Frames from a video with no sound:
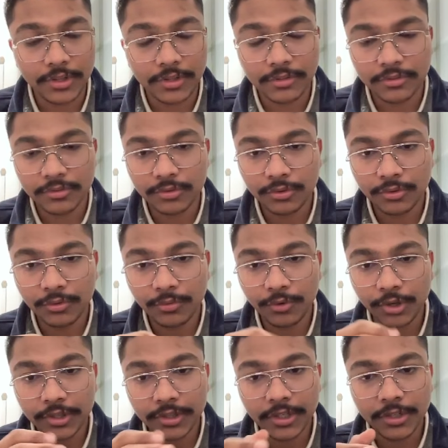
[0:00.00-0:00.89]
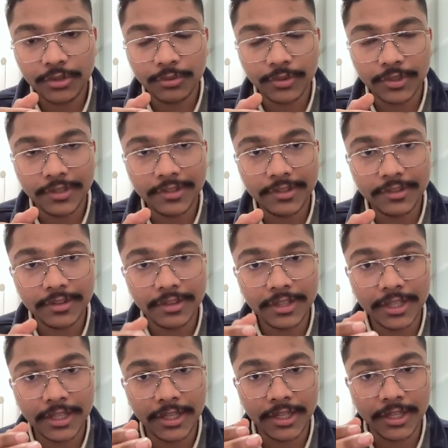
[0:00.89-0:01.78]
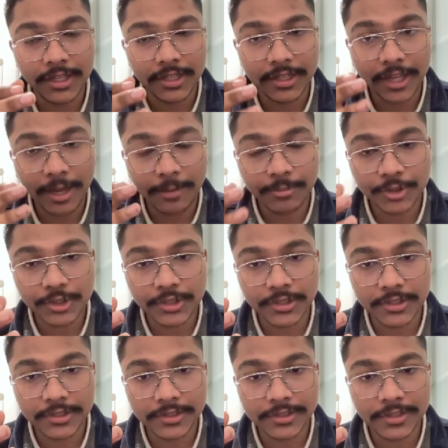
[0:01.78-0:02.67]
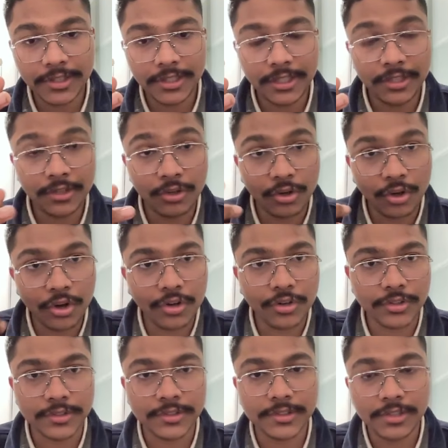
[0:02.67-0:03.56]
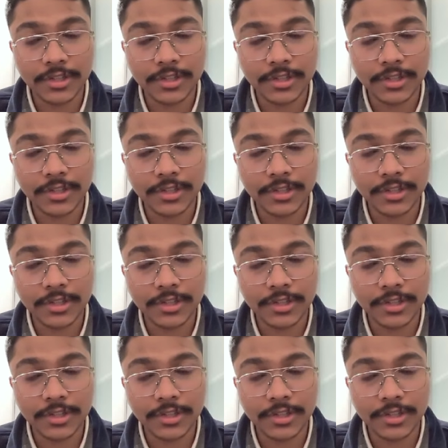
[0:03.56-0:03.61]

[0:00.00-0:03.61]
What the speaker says: So what they do is they captures the logs,